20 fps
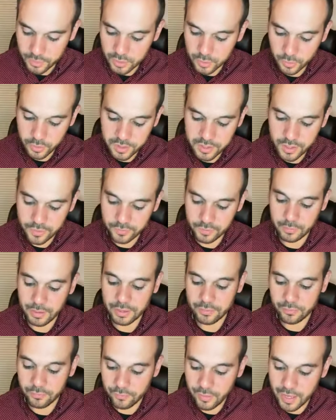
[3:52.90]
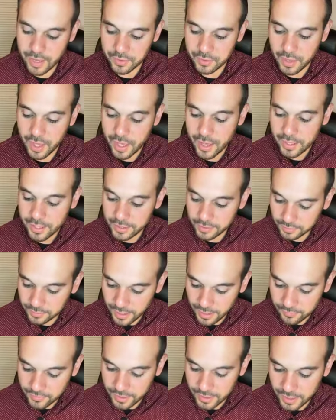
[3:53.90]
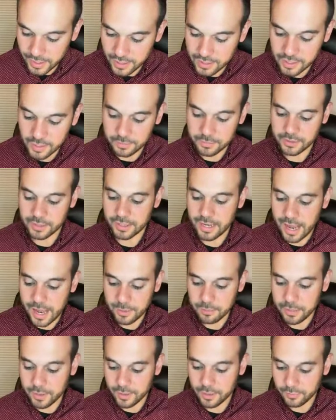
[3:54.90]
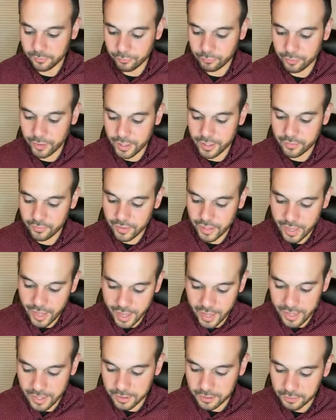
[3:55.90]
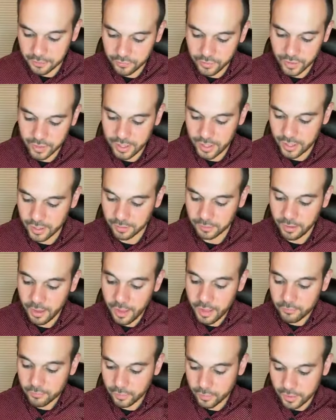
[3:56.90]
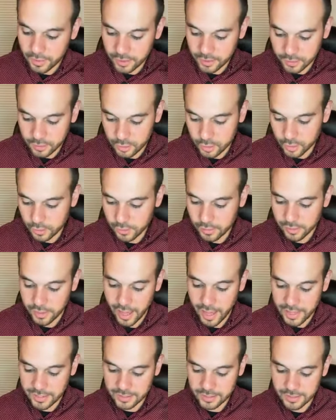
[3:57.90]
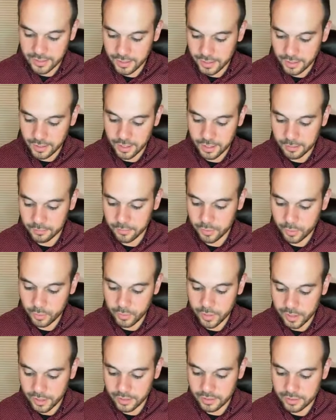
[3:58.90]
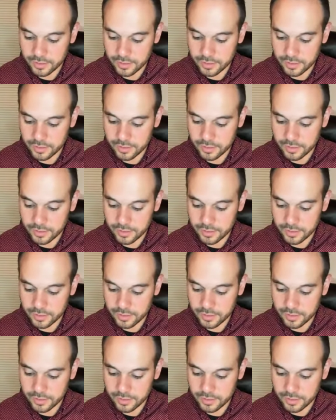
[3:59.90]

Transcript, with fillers: Verse 27 By faith he left Egypt, not being afraid of the anger of the king, for he endured as seeing him who